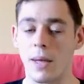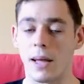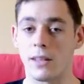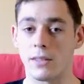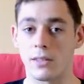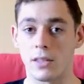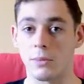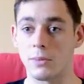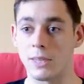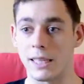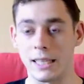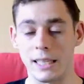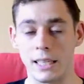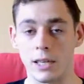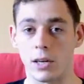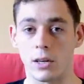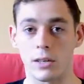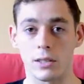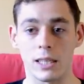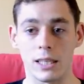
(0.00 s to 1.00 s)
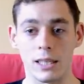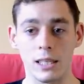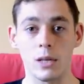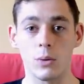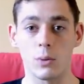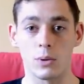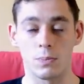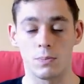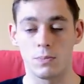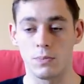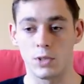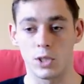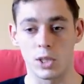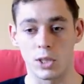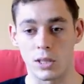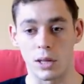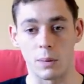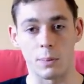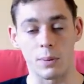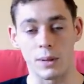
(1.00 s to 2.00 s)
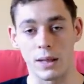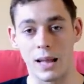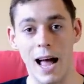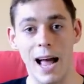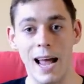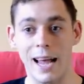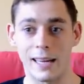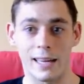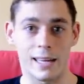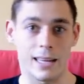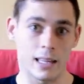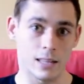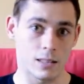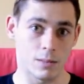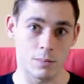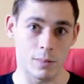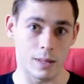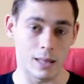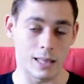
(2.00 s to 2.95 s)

and some technique was just applied against,